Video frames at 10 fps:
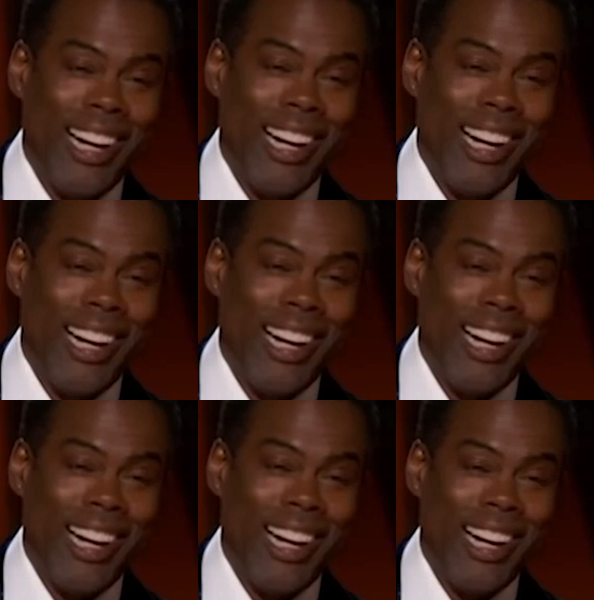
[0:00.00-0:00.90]

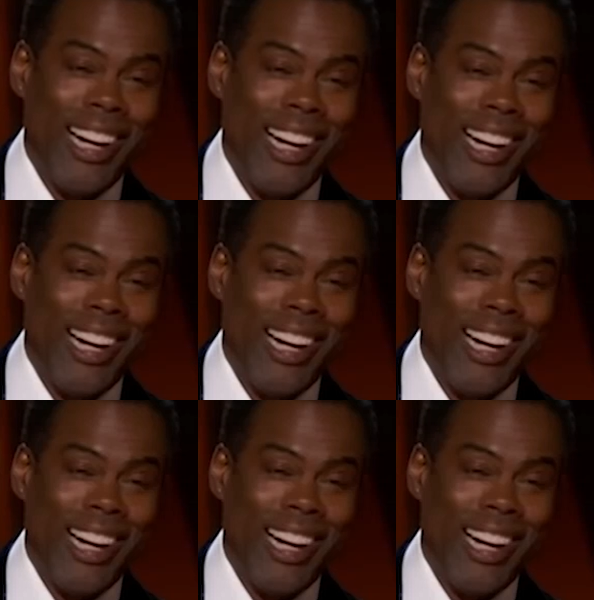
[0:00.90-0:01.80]

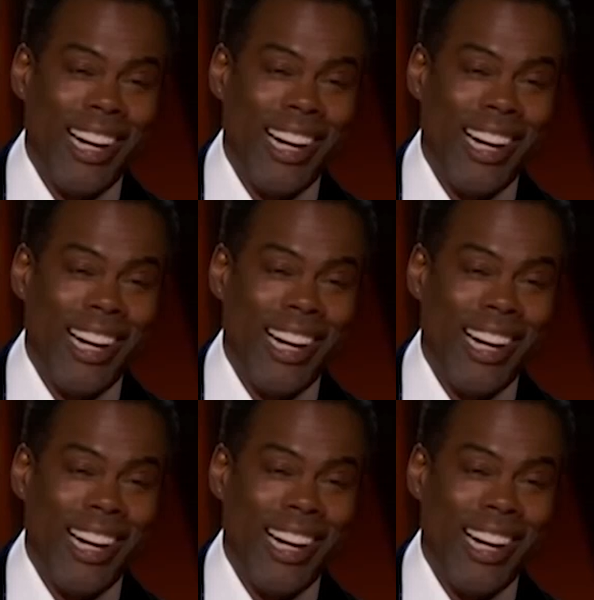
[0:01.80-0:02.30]
This person isn't speaking.